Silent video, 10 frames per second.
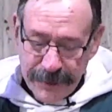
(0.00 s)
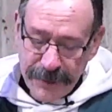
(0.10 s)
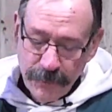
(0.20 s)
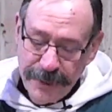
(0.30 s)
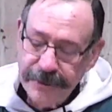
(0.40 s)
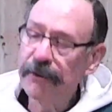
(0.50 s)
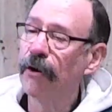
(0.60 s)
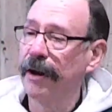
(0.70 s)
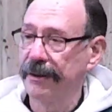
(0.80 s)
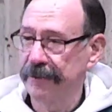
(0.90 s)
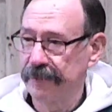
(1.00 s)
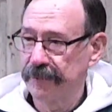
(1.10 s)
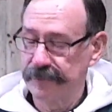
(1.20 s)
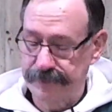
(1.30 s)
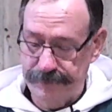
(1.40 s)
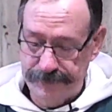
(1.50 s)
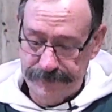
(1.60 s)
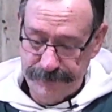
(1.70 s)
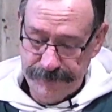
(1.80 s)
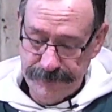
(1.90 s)
We ignore it.
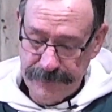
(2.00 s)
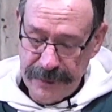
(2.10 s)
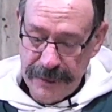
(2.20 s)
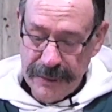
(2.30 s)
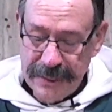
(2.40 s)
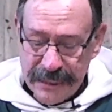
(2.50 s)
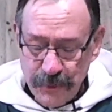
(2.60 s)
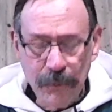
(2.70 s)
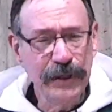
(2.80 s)
That's what we